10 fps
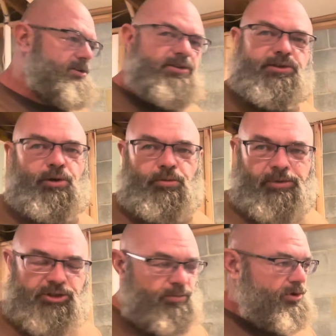so
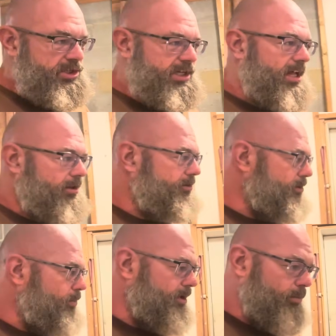much more solid than
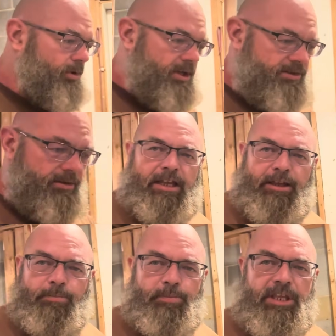what it was.
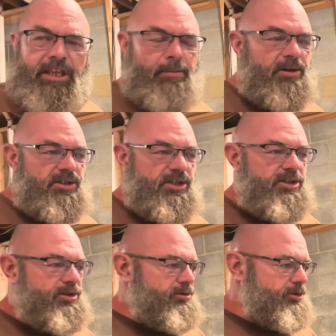Being able to
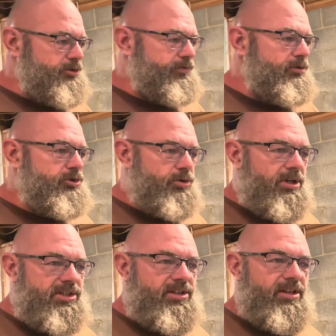sister those few
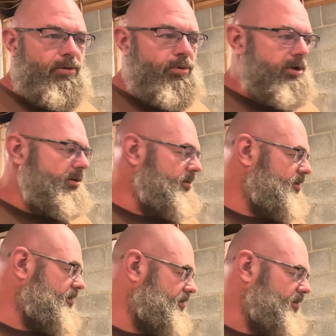joists that were
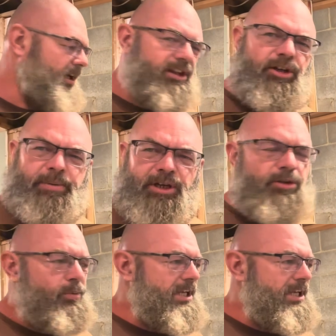a little bit on the weak